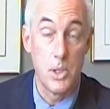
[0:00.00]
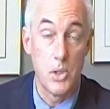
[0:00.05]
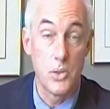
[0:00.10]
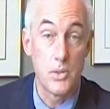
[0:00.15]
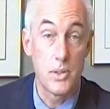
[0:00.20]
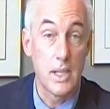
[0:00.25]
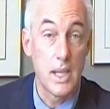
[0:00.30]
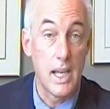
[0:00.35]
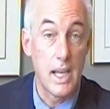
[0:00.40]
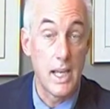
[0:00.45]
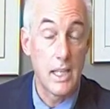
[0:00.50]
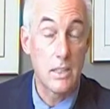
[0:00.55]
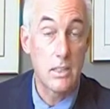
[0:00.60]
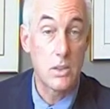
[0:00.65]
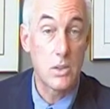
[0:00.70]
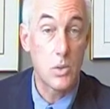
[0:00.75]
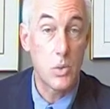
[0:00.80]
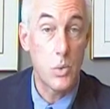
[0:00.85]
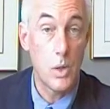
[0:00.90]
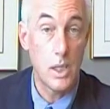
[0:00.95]
both
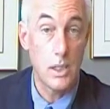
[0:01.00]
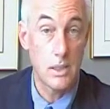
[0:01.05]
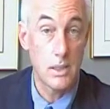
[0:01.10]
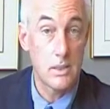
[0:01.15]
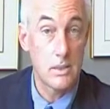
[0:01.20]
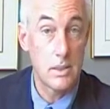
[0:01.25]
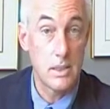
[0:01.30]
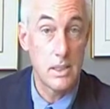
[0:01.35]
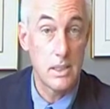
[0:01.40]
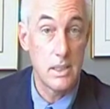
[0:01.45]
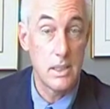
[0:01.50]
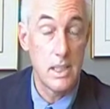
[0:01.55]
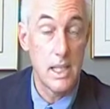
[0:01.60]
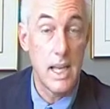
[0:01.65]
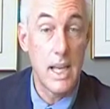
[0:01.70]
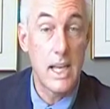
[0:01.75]
egg quality